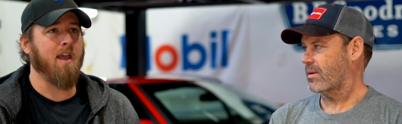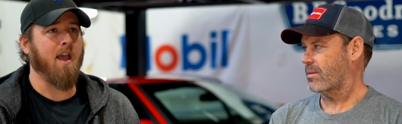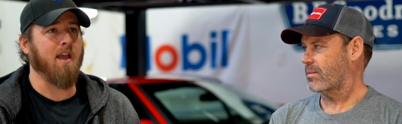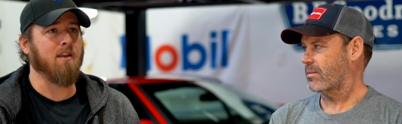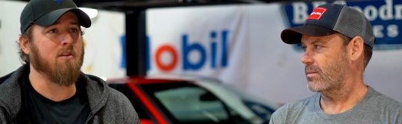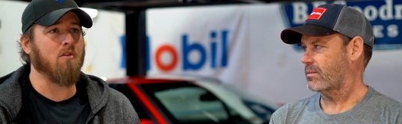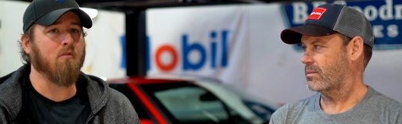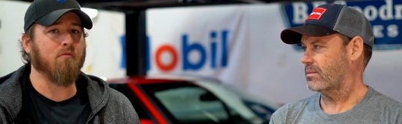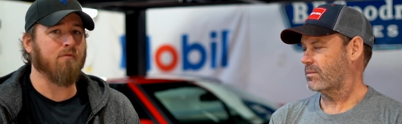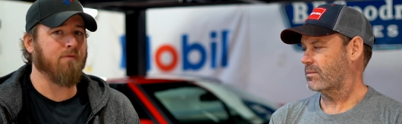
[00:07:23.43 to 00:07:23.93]

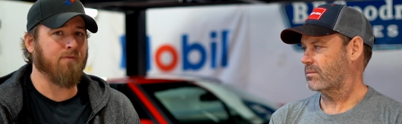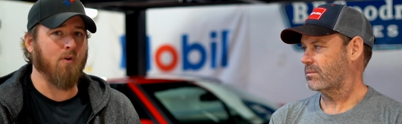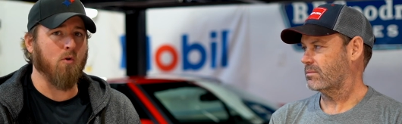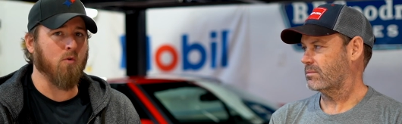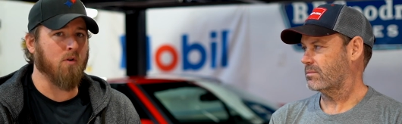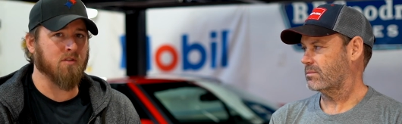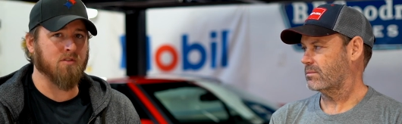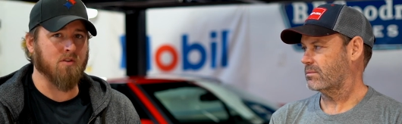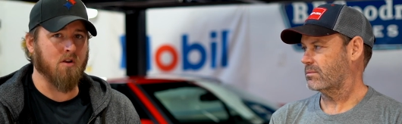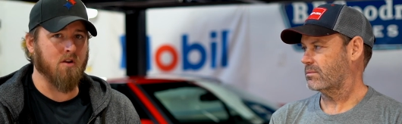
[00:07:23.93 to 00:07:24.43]
Speaker 1: And don't
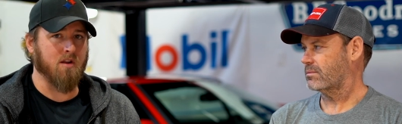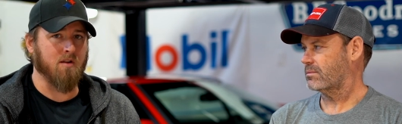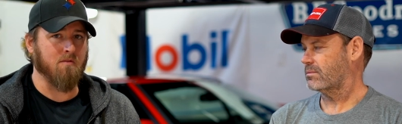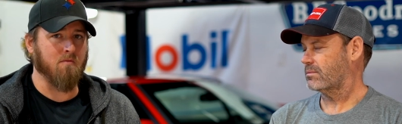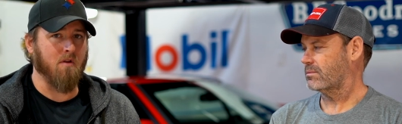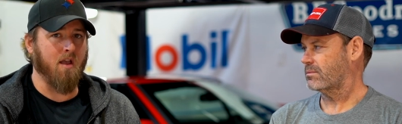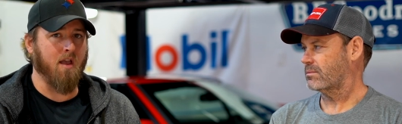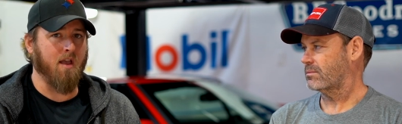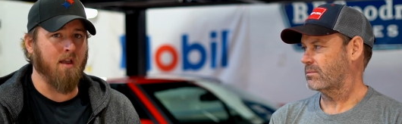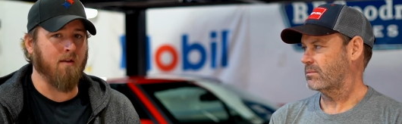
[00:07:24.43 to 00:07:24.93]
focus on it
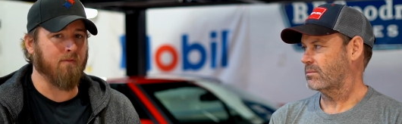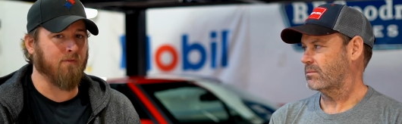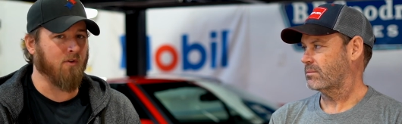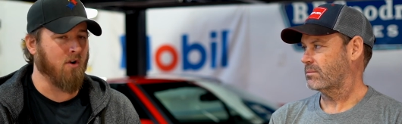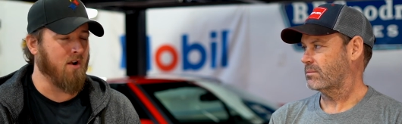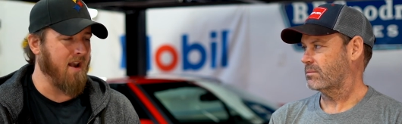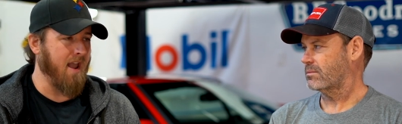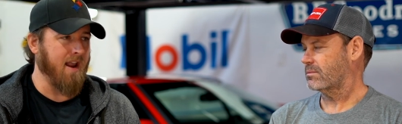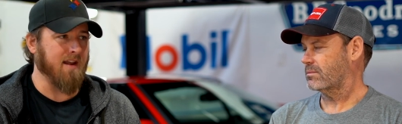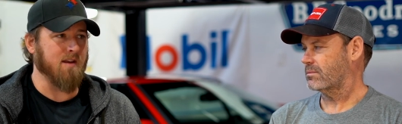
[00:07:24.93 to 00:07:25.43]
for
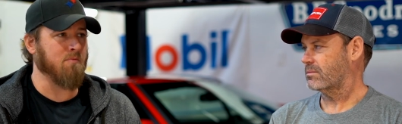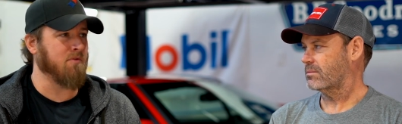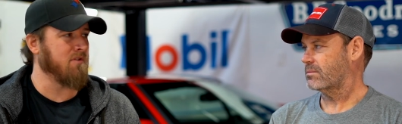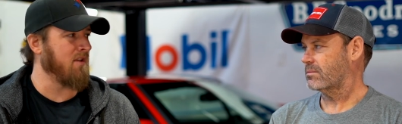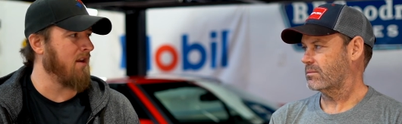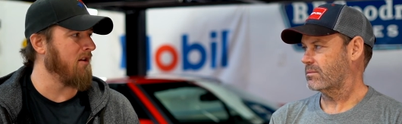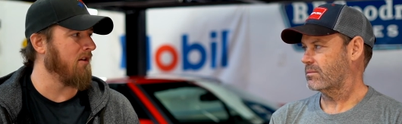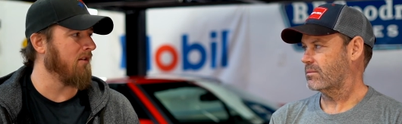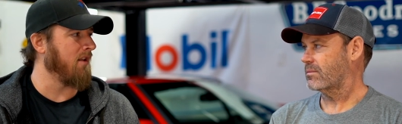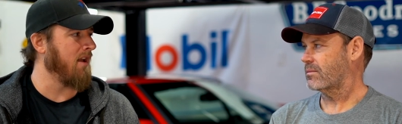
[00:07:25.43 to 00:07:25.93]

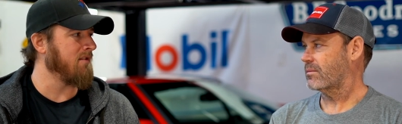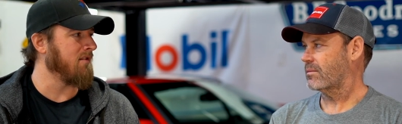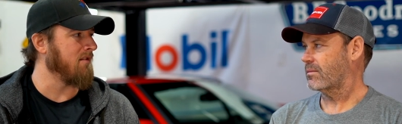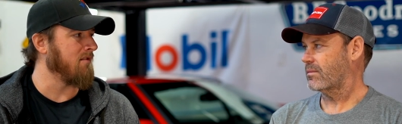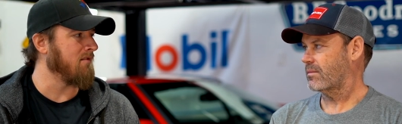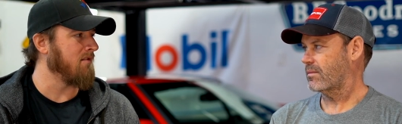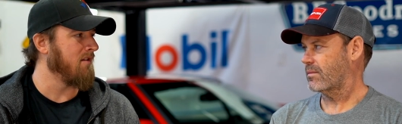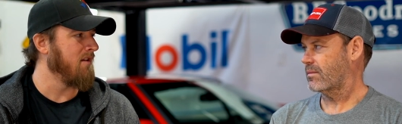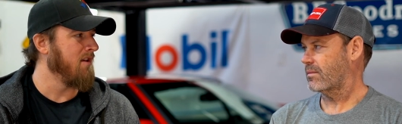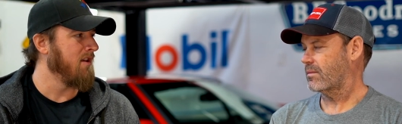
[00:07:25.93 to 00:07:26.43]
90% of your
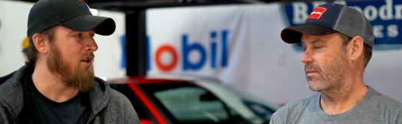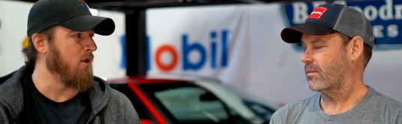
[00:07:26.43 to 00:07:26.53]
lessons.